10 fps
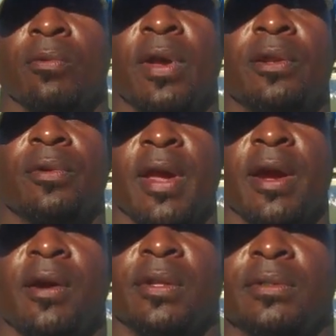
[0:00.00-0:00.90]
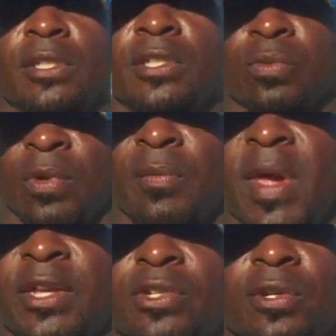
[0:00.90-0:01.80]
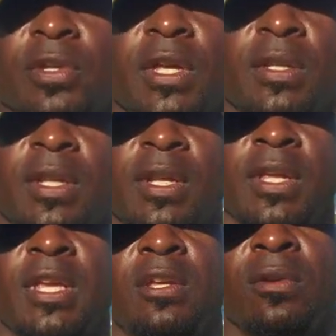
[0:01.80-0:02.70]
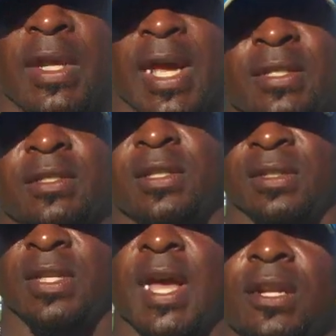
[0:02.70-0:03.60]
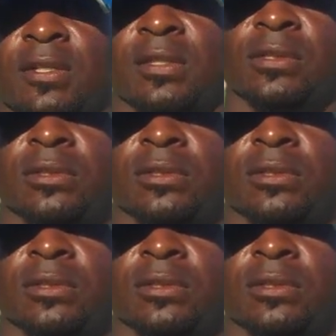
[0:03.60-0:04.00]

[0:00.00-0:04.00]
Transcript: Randall Carroll, I just want to make sure that he utilizes his talents,